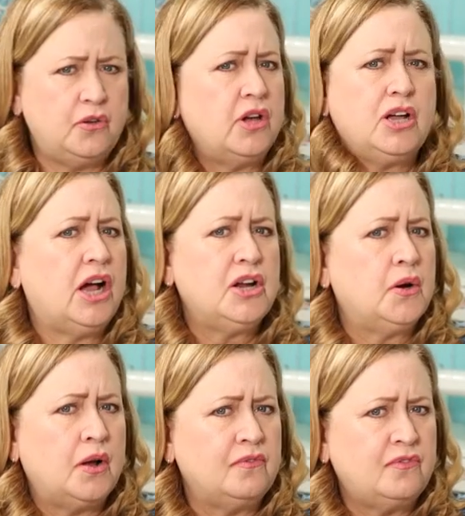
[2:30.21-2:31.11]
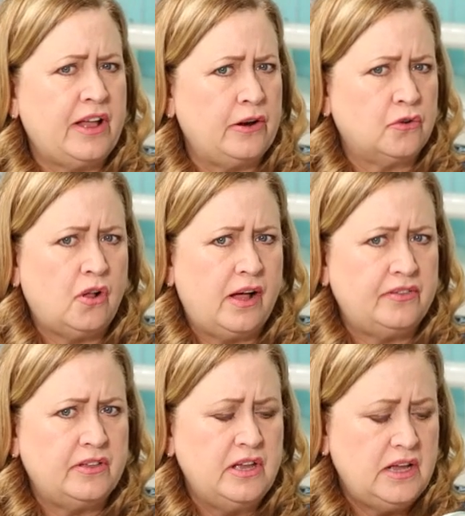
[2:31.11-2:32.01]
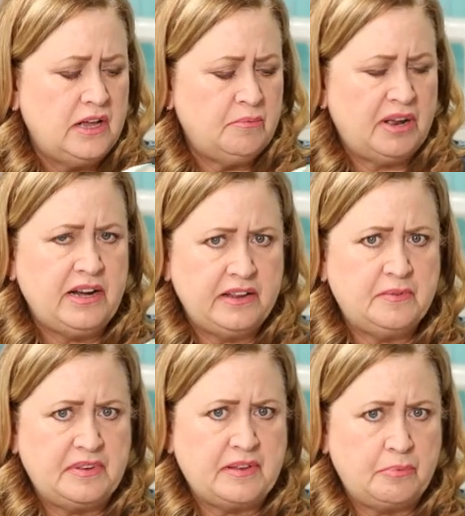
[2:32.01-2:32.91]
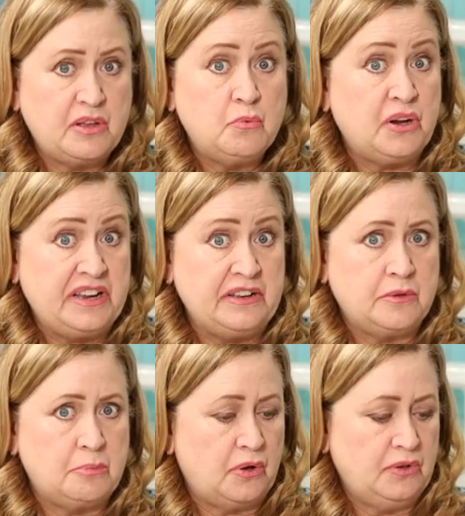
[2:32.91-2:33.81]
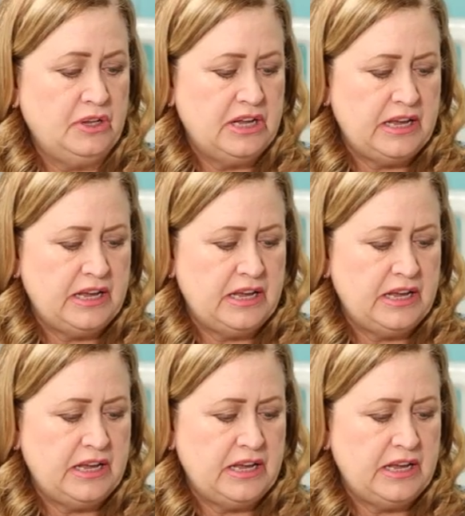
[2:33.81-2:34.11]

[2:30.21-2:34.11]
You could cut your own flannel cloth, but it needs to be something reusable.